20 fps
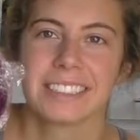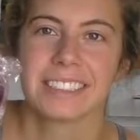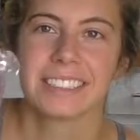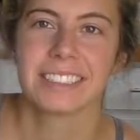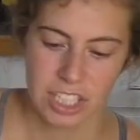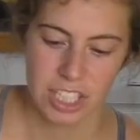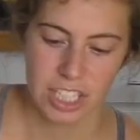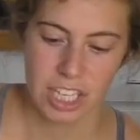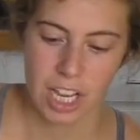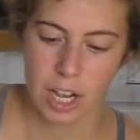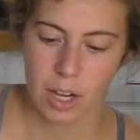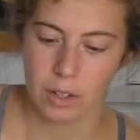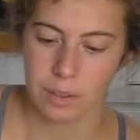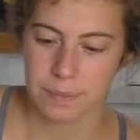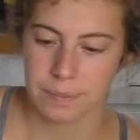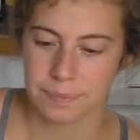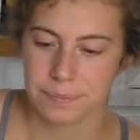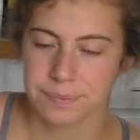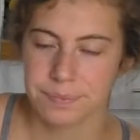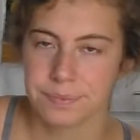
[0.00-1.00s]
So
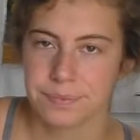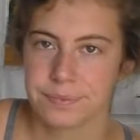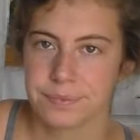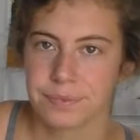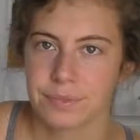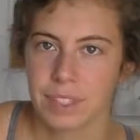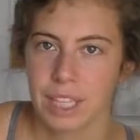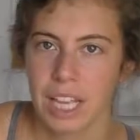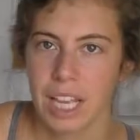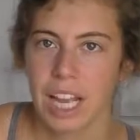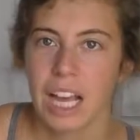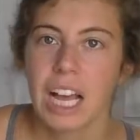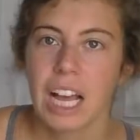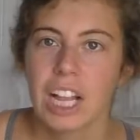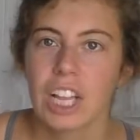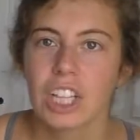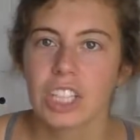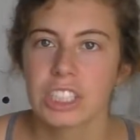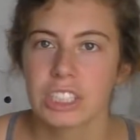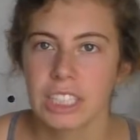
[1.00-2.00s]

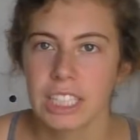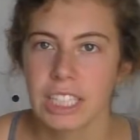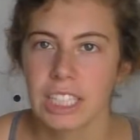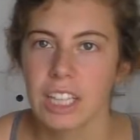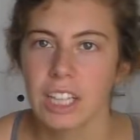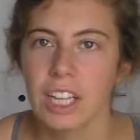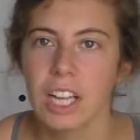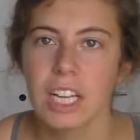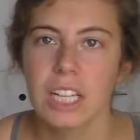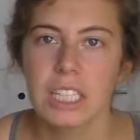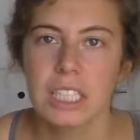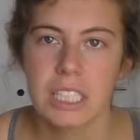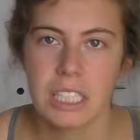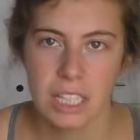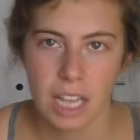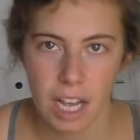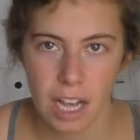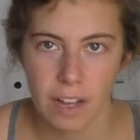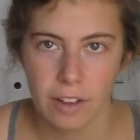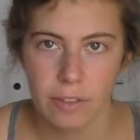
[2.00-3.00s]
it looks like a lot of
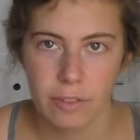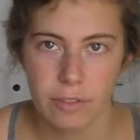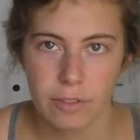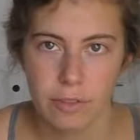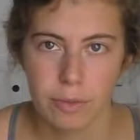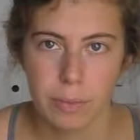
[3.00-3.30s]
stuff,